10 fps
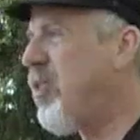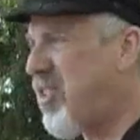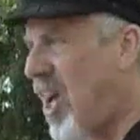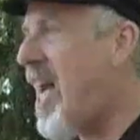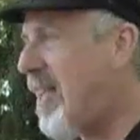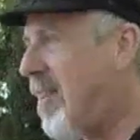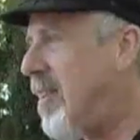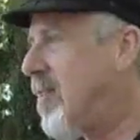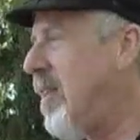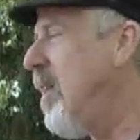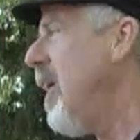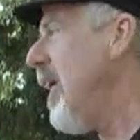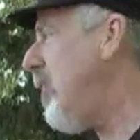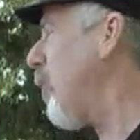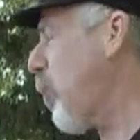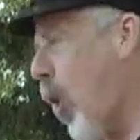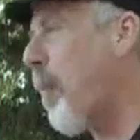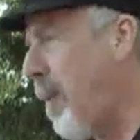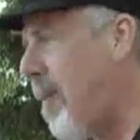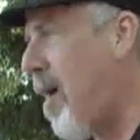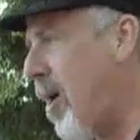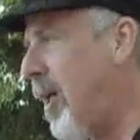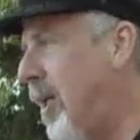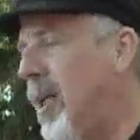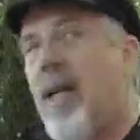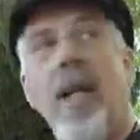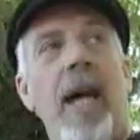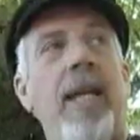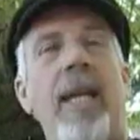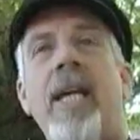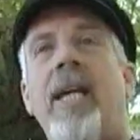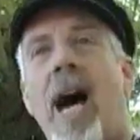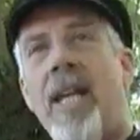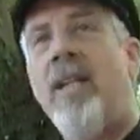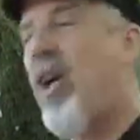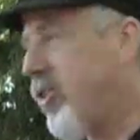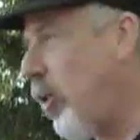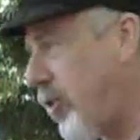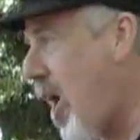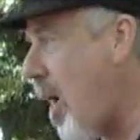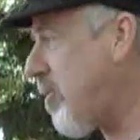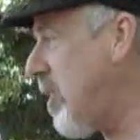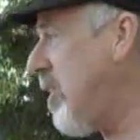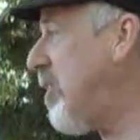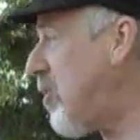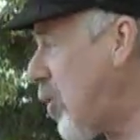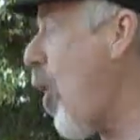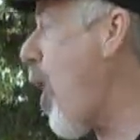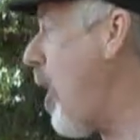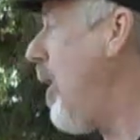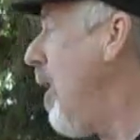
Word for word: who's a scientist, and he's from corporate America, and he got into sociocracy because he saw